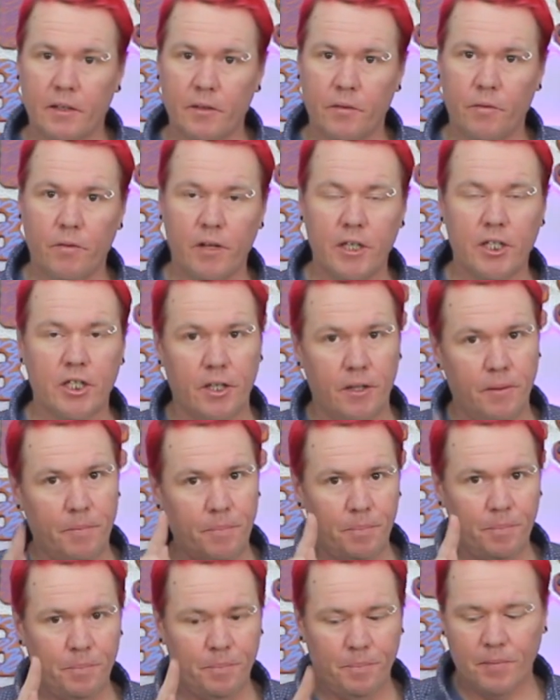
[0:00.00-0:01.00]
and rigid.
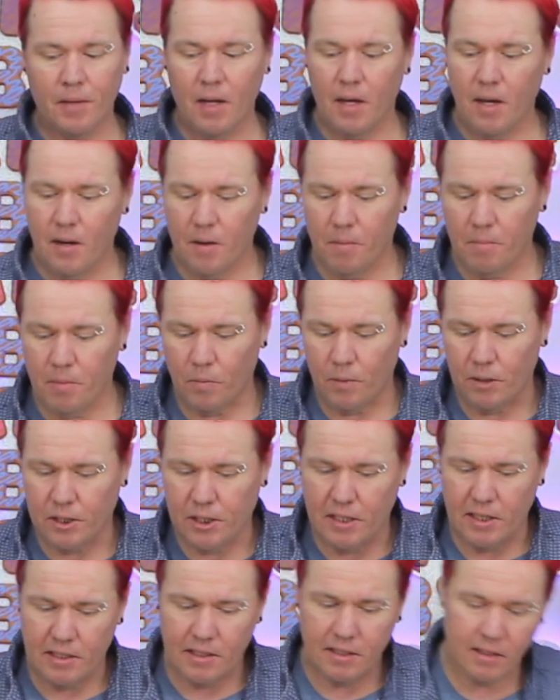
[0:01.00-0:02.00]
But watch
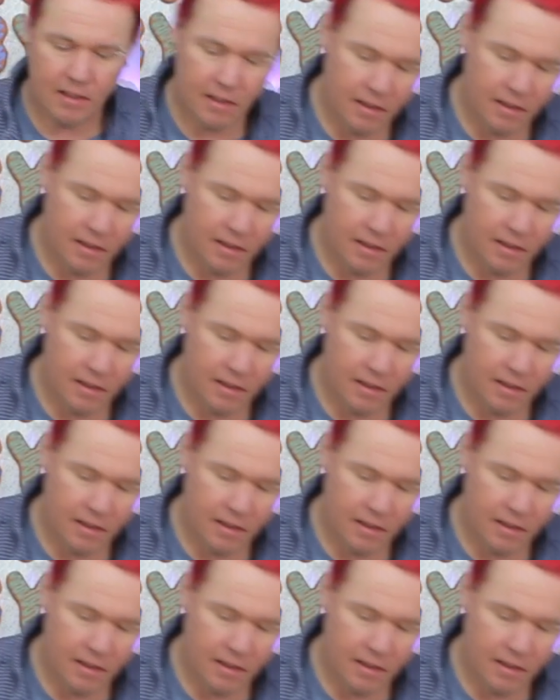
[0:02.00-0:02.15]
this.